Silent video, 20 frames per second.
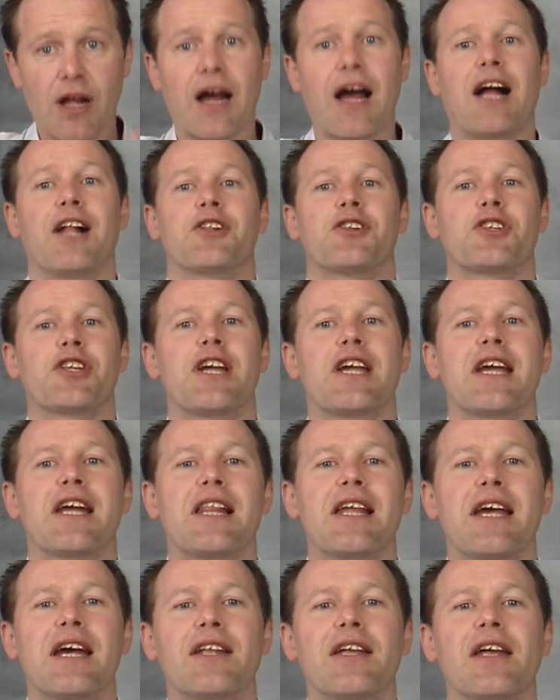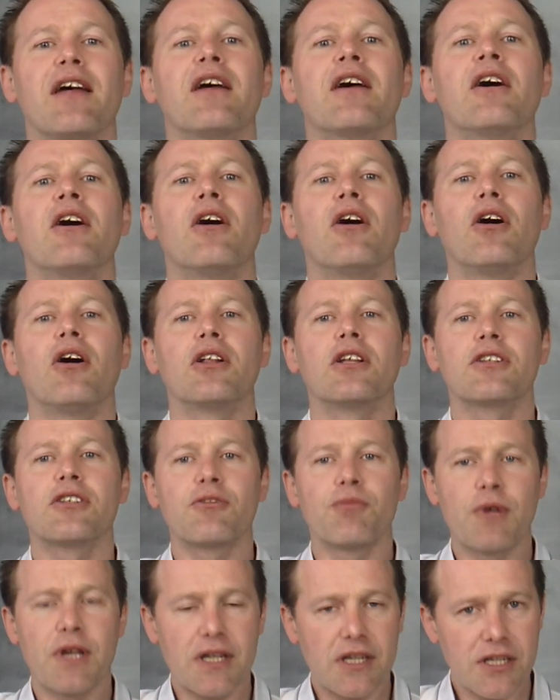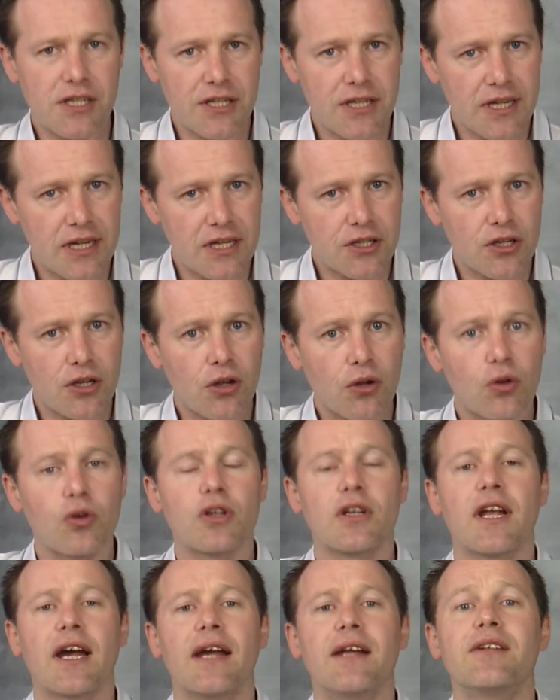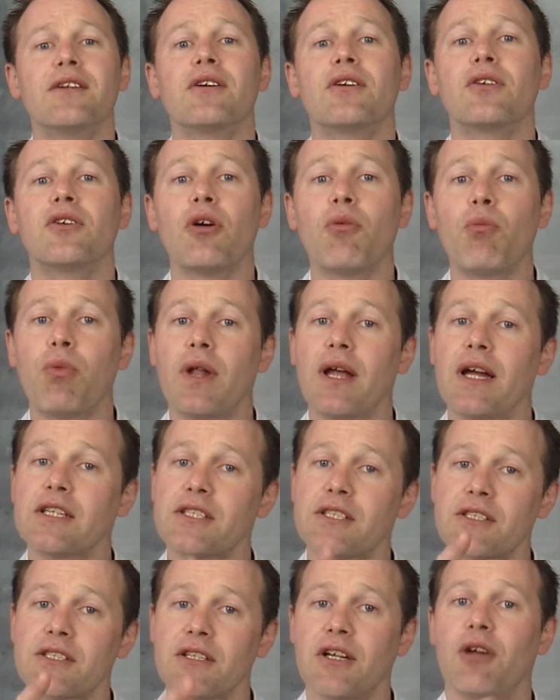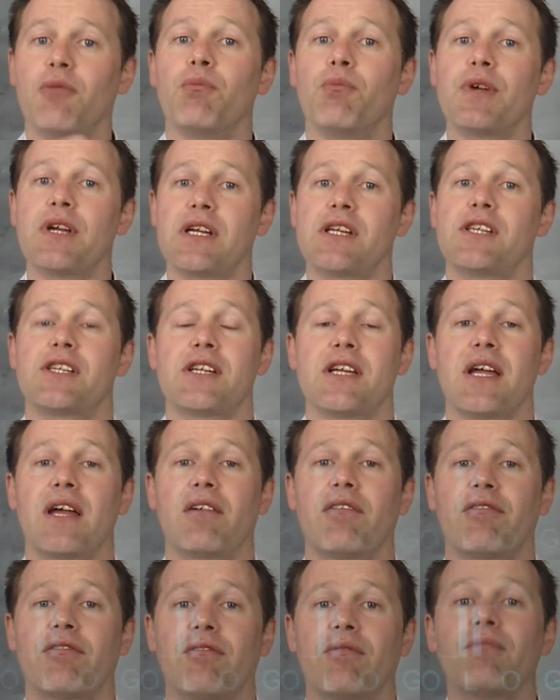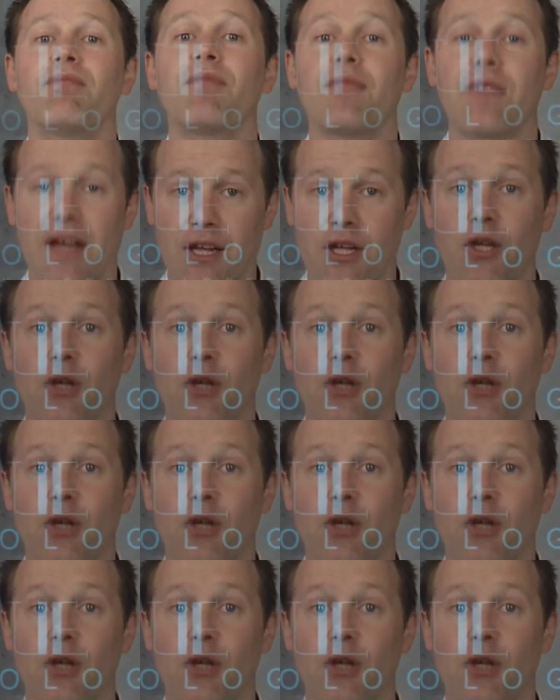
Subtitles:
I'll see you later. All it's me to say is good night, God bless, and be safe. Thank